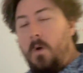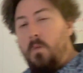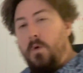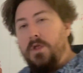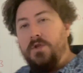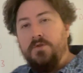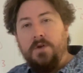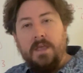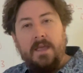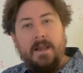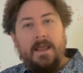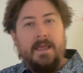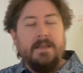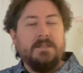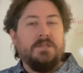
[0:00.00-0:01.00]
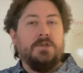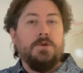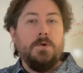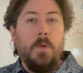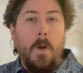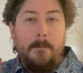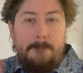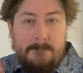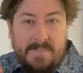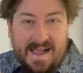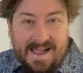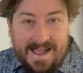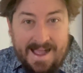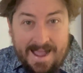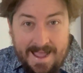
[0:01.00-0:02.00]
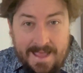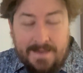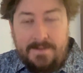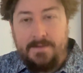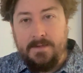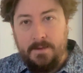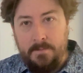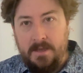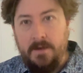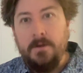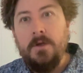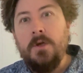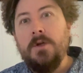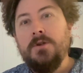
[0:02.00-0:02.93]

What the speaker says: When you get into pot limit